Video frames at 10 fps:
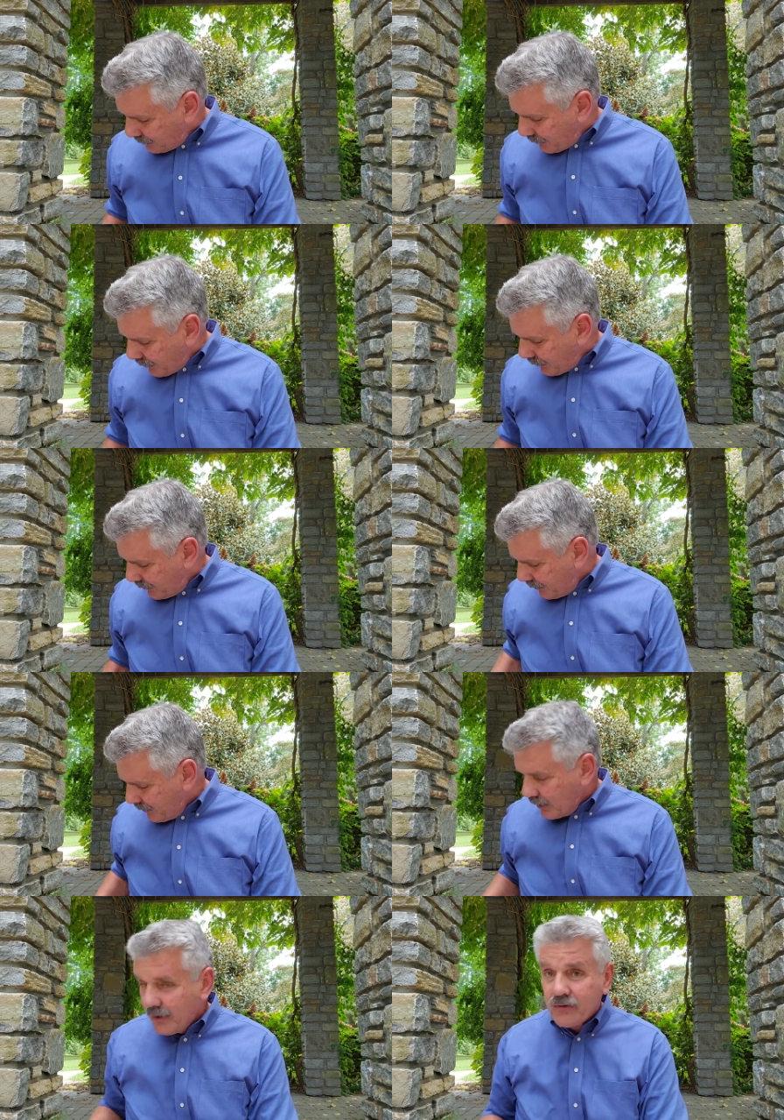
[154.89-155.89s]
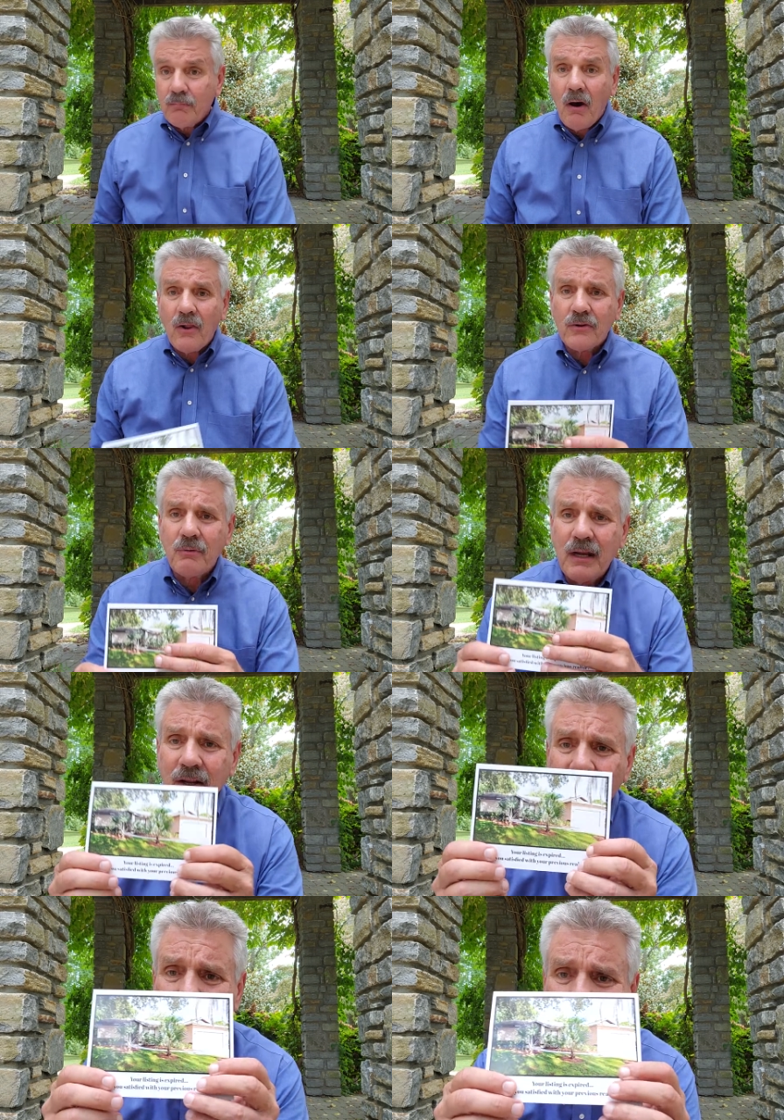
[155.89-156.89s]
There are smaller
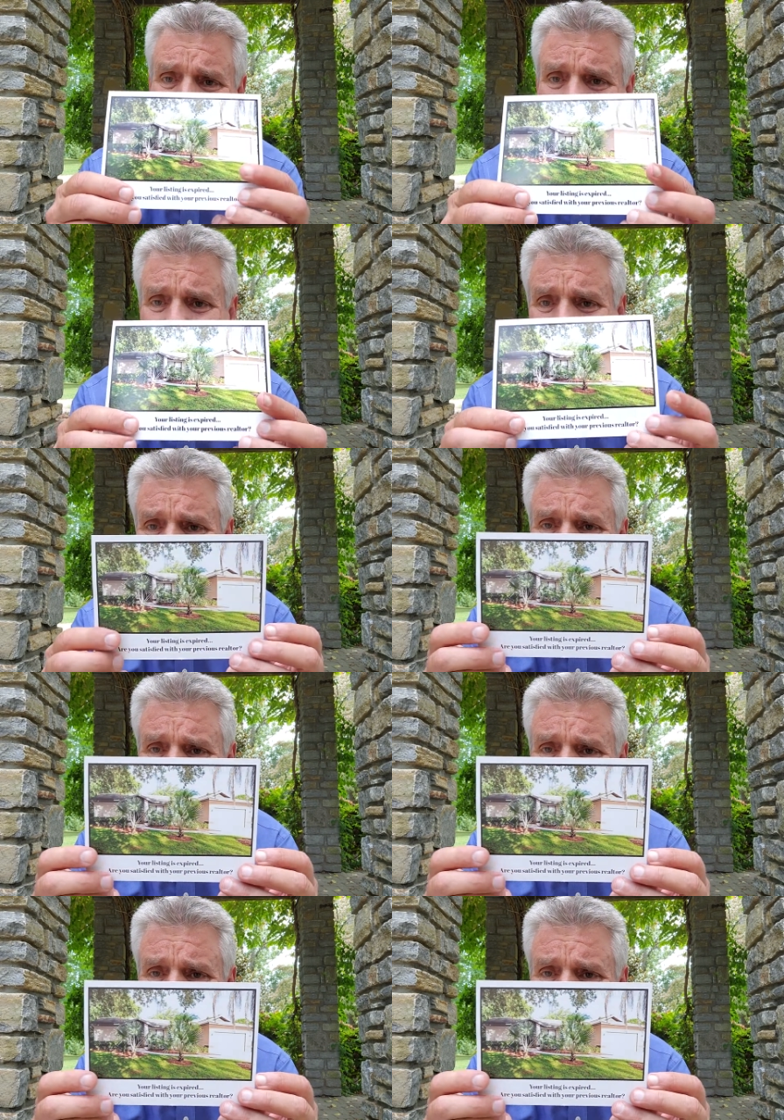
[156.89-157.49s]
greeting cards like this.